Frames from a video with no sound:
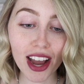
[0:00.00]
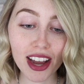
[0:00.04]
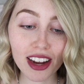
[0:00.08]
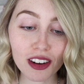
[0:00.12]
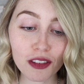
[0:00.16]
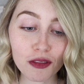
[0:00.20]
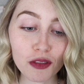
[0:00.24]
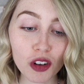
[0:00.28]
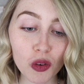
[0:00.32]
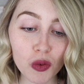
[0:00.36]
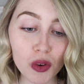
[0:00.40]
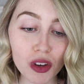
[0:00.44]

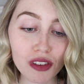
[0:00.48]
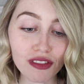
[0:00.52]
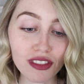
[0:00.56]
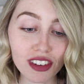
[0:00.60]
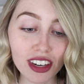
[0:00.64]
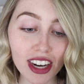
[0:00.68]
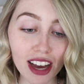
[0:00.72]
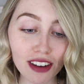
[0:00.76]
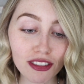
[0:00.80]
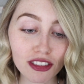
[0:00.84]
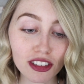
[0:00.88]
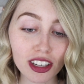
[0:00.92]
item we've
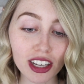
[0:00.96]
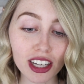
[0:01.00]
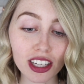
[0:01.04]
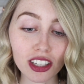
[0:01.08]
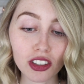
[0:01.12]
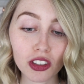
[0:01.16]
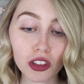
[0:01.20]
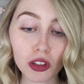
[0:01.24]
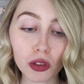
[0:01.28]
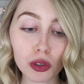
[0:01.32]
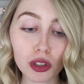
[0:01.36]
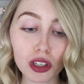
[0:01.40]
never
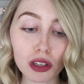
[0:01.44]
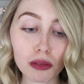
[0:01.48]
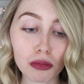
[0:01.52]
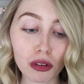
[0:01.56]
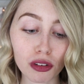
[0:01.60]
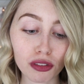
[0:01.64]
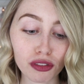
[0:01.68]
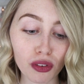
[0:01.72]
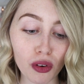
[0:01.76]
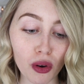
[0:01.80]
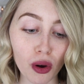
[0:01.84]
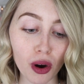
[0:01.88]
included
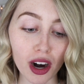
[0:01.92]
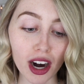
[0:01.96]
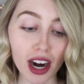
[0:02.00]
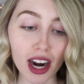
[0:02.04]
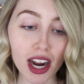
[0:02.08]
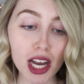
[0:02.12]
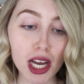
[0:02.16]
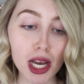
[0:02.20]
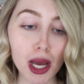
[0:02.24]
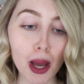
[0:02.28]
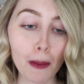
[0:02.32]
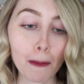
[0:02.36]

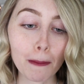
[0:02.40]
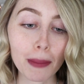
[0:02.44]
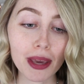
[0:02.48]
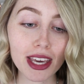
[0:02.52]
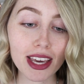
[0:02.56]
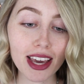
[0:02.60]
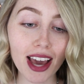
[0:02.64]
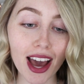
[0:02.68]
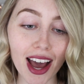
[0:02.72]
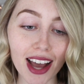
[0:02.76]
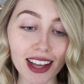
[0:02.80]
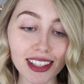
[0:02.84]
before.
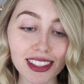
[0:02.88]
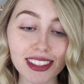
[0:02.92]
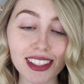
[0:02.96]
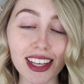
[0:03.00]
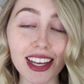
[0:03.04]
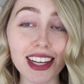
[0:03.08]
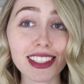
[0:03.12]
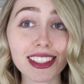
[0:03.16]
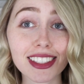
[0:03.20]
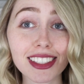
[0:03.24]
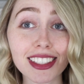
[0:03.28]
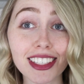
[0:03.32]
P.S.
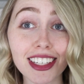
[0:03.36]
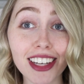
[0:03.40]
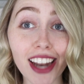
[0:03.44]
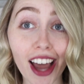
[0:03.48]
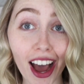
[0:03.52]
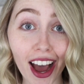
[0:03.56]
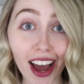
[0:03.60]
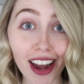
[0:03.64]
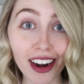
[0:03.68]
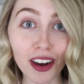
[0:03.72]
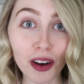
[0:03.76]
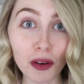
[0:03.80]
It's
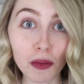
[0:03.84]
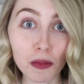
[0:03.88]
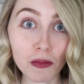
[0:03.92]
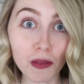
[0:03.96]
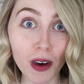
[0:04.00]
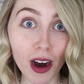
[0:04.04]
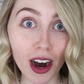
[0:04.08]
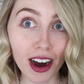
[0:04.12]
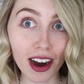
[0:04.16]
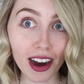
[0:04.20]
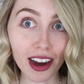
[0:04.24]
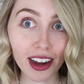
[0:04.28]
not a
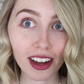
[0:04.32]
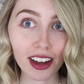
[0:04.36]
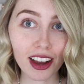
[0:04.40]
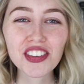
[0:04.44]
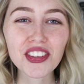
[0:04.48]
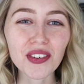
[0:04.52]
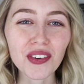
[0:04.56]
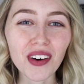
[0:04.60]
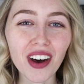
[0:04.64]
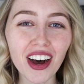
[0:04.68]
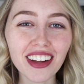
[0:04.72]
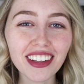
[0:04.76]
mug.
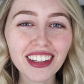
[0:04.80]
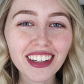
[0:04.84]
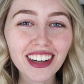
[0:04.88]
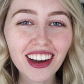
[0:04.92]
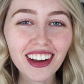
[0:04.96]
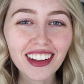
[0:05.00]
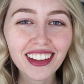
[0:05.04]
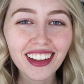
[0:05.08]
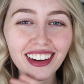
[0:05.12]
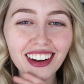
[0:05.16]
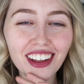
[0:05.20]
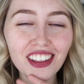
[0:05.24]
So all in
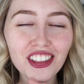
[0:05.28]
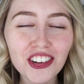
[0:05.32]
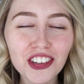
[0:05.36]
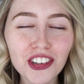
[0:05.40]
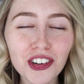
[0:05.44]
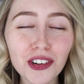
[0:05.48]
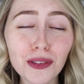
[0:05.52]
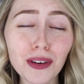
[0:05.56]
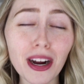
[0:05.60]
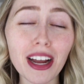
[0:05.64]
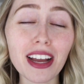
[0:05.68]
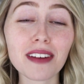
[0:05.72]
all, another
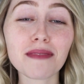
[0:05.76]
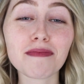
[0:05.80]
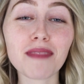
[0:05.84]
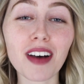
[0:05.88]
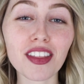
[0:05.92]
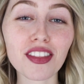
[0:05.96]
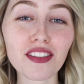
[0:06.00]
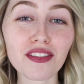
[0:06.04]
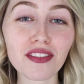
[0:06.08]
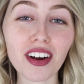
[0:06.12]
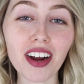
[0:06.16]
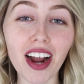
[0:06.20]
great
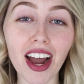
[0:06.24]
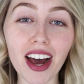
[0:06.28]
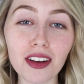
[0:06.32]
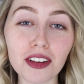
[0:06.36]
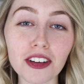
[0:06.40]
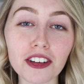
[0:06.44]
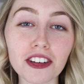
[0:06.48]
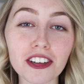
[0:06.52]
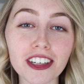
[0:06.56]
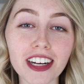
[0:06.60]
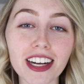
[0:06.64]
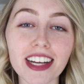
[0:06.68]
month for
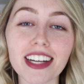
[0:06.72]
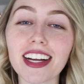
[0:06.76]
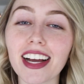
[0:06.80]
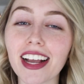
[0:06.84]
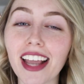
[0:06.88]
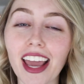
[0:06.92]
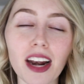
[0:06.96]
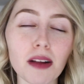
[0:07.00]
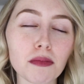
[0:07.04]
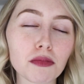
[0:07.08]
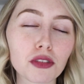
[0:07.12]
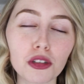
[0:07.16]
Owlcrate.
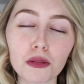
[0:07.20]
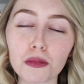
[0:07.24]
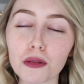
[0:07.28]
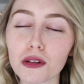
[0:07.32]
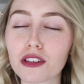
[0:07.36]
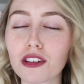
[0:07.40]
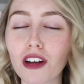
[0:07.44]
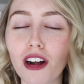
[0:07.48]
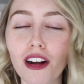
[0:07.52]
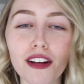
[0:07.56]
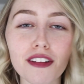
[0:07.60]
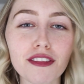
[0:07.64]
Again, I'm super
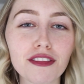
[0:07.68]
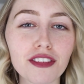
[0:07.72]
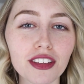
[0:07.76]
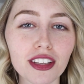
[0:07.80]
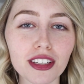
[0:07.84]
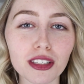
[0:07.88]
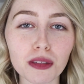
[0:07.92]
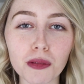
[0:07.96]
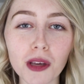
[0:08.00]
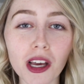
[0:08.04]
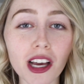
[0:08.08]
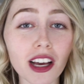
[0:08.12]
sorry for
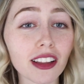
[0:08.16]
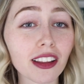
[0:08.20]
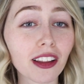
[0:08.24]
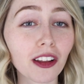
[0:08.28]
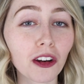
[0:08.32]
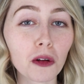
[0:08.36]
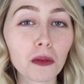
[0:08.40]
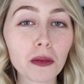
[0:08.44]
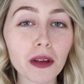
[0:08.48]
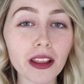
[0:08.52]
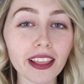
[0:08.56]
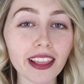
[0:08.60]
this being a
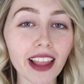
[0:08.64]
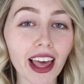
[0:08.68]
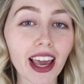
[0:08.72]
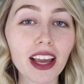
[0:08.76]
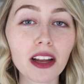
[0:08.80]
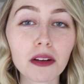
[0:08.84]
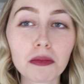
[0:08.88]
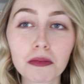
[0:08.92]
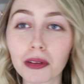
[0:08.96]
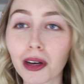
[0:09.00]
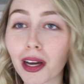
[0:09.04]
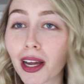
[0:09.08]
little bit
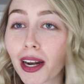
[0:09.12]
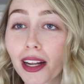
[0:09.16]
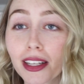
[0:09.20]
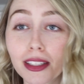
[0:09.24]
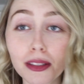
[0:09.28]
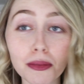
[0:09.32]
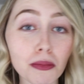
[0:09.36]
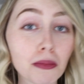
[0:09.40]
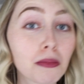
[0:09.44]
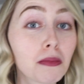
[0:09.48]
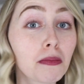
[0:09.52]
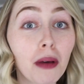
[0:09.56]
late, but
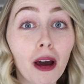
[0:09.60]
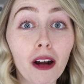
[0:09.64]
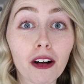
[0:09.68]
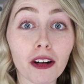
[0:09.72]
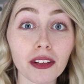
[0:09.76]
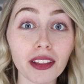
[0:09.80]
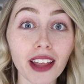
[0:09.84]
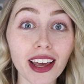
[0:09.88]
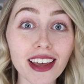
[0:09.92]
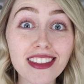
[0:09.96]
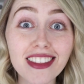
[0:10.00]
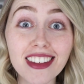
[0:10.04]
it's
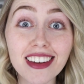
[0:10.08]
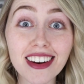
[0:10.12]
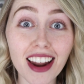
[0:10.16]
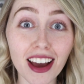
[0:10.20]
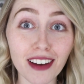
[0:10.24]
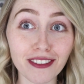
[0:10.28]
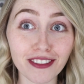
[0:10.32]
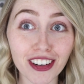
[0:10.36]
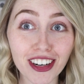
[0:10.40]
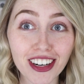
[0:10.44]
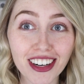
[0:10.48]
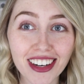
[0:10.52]
better late than
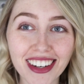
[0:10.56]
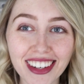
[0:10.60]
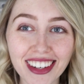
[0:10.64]
never.